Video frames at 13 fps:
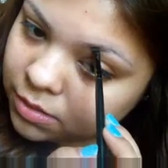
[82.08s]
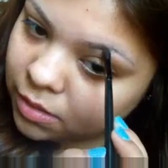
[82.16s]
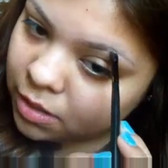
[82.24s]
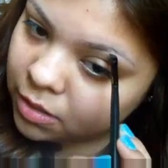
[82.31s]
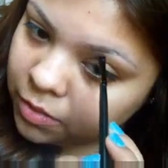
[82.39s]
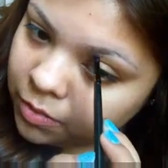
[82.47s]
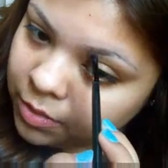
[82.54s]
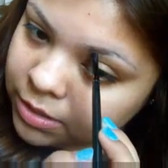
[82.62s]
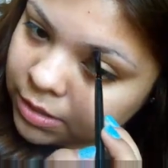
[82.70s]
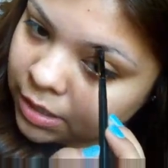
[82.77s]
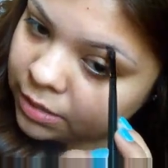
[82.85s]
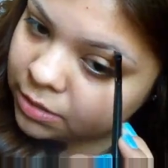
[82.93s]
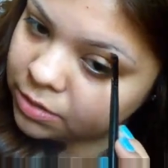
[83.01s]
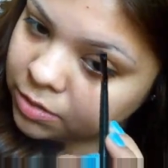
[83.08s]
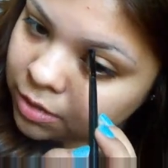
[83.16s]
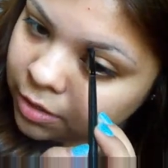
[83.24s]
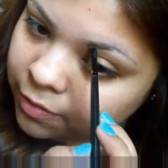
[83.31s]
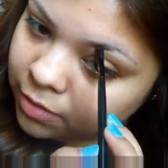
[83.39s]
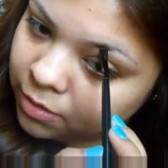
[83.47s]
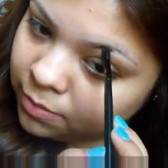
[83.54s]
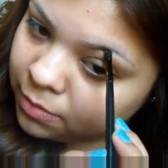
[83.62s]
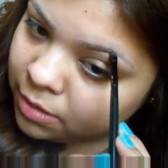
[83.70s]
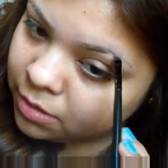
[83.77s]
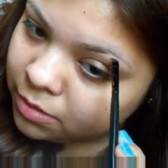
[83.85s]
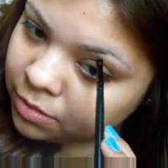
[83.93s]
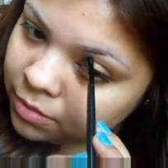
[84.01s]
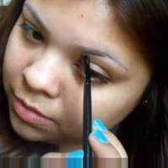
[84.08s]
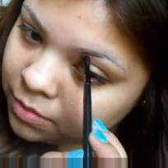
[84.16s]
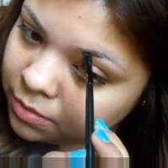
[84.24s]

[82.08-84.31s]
like always, I like to start off in the middle